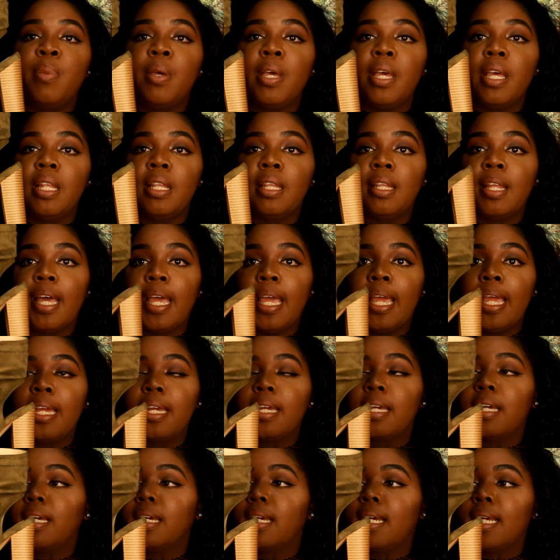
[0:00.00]
been
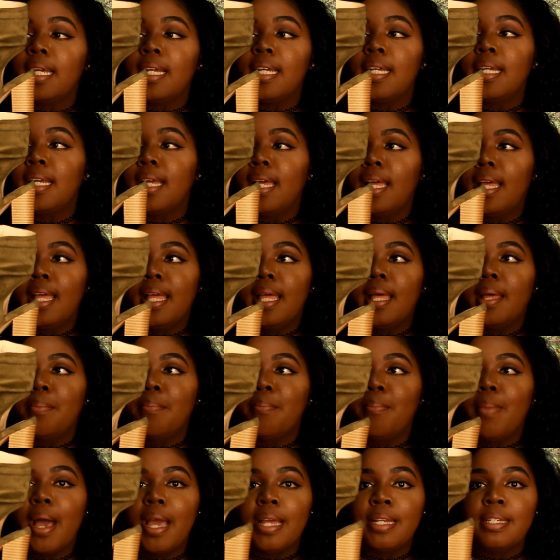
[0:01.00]
like
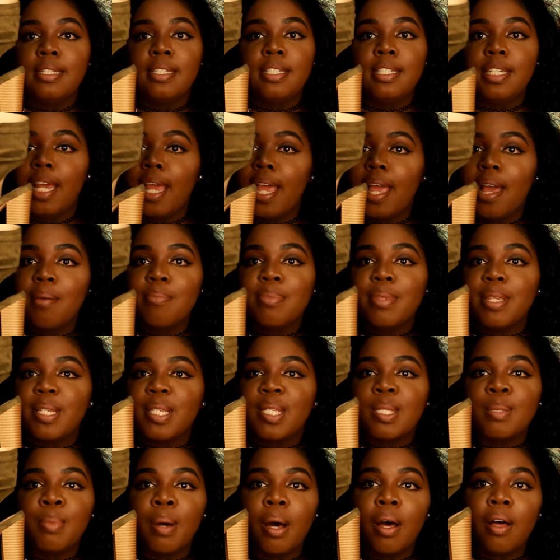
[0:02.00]
my jam
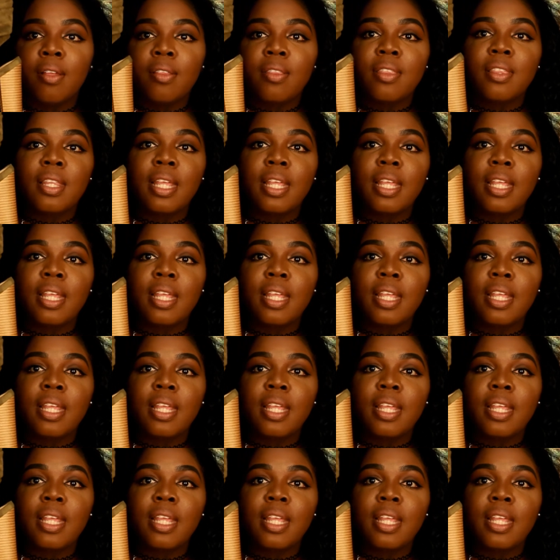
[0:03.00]
this month.